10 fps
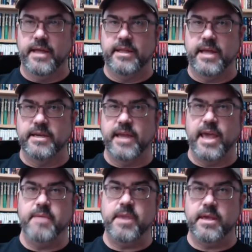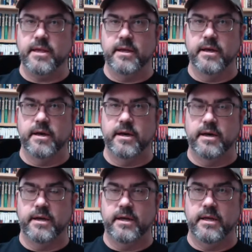and that gaming
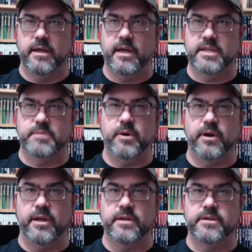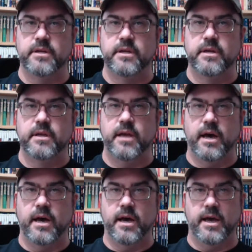experience
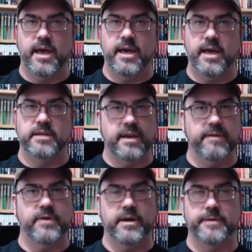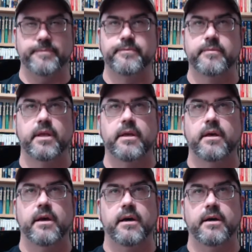of
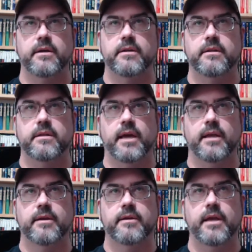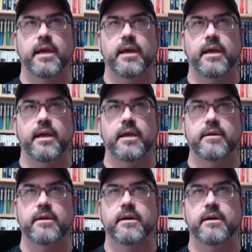like a
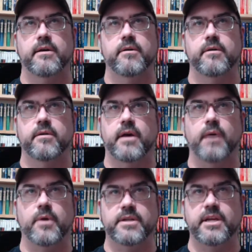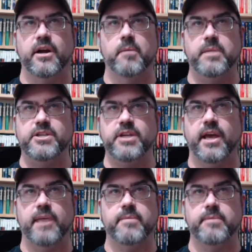I want to say
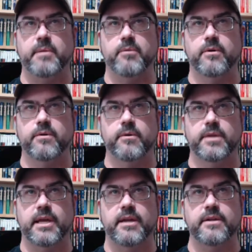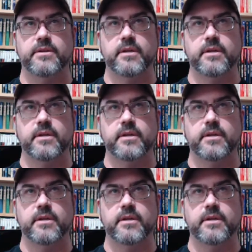RPGA, but people won't know what that is.